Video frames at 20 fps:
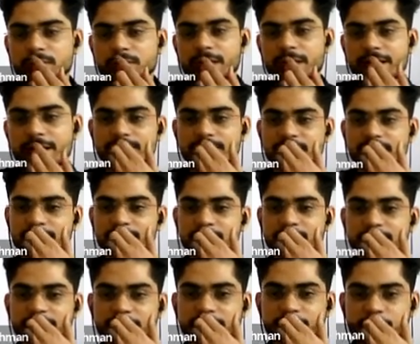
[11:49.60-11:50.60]
And Hamza,
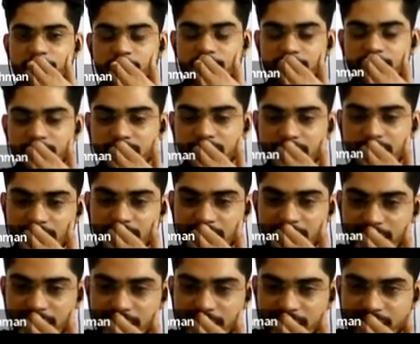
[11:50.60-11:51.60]
one thing more.
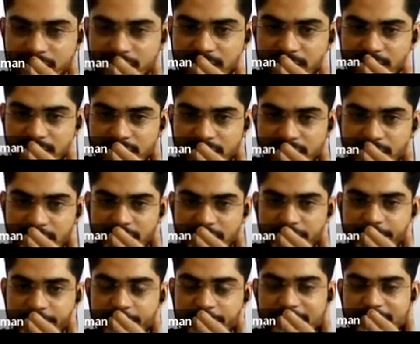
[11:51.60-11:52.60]
Uh,
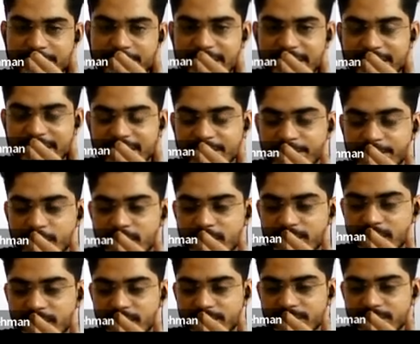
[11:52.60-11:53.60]
if you have any
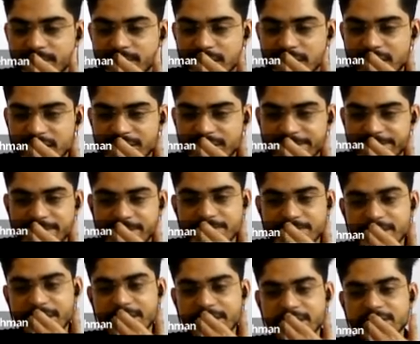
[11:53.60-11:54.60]
problem with
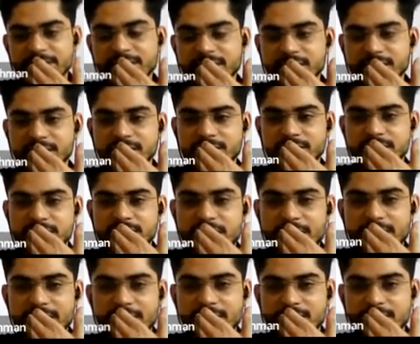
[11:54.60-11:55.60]
my teaching
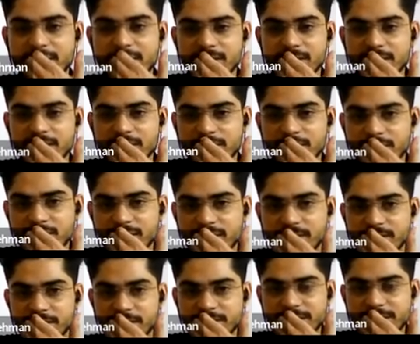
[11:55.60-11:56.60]
style,
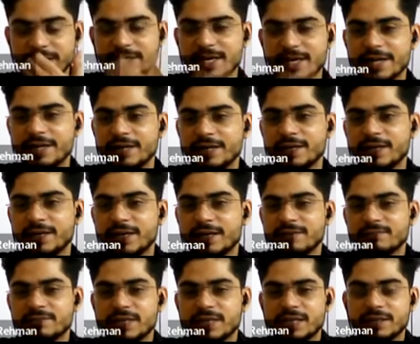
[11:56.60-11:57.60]
that I
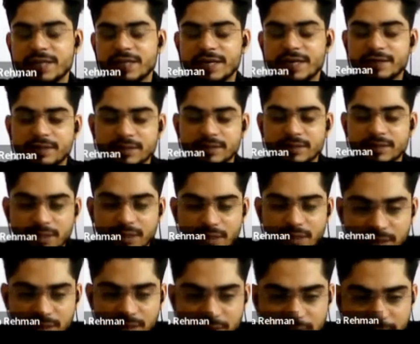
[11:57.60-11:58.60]
am saying that
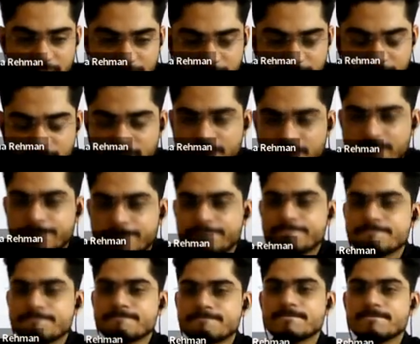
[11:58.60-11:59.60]
uh,
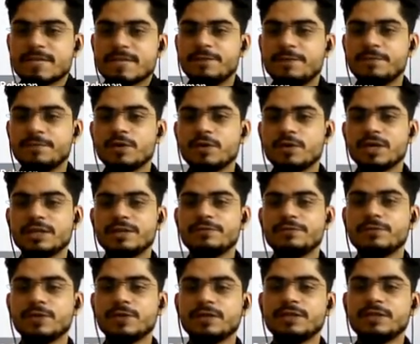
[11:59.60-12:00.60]
if you
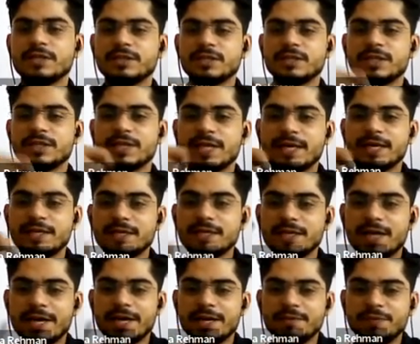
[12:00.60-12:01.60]
are thinking that
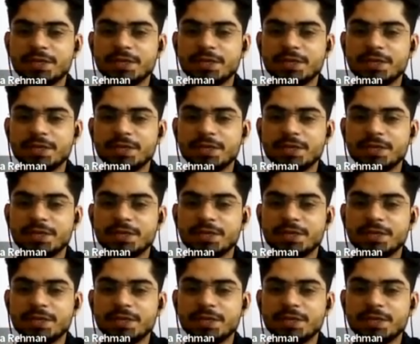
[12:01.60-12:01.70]
I am